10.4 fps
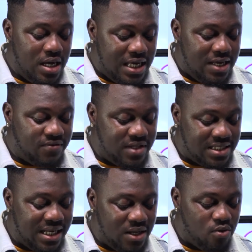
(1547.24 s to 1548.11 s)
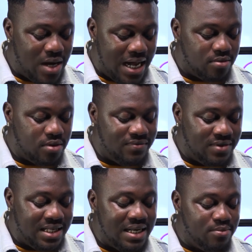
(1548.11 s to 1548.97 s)
if this lady
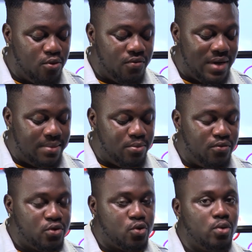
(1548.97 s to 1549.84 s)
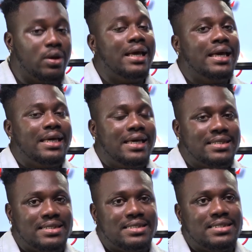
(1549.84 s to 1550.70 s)
had moved to a
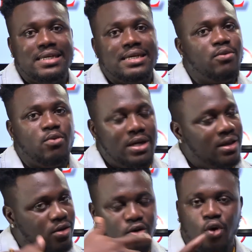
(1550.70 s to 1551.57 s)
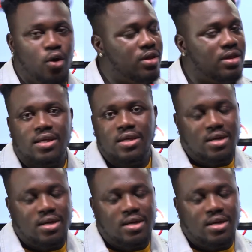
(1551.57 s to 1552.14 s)
city in the north,